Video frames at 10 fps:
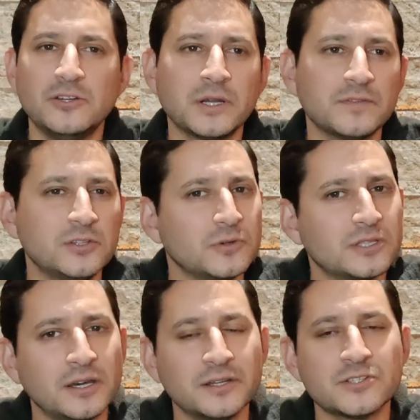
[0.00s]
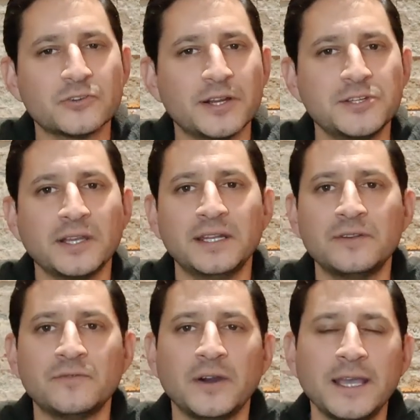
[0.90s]
You don't have to do a ton of stretching, I
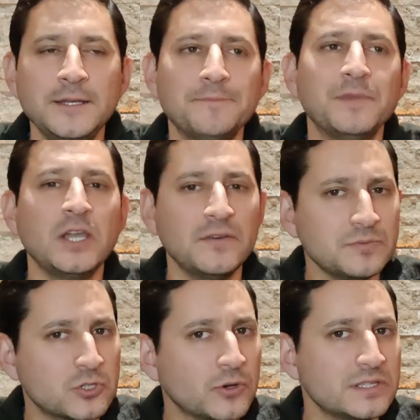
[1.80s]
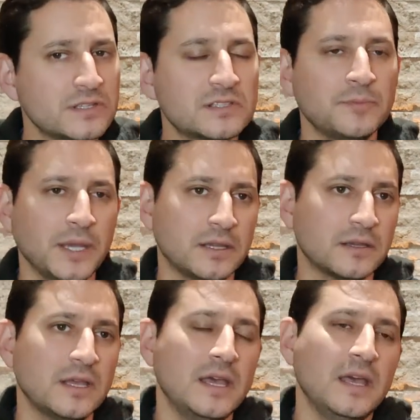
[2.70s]
didn't find. You have some choices to
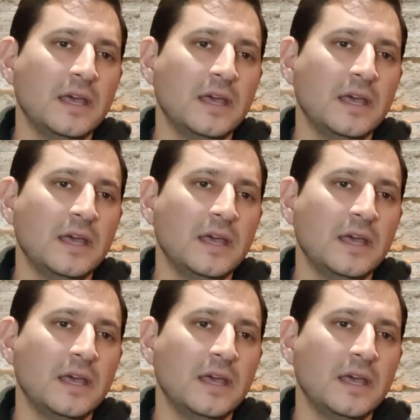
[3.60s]
make.